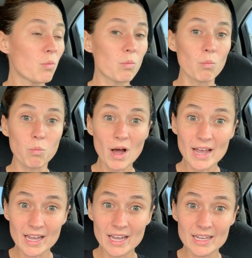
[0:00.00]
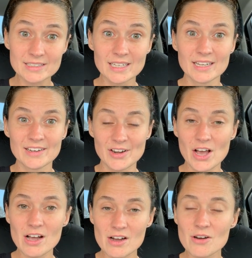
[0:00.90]
what?
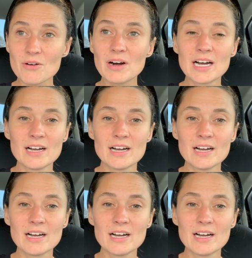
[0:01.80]
No,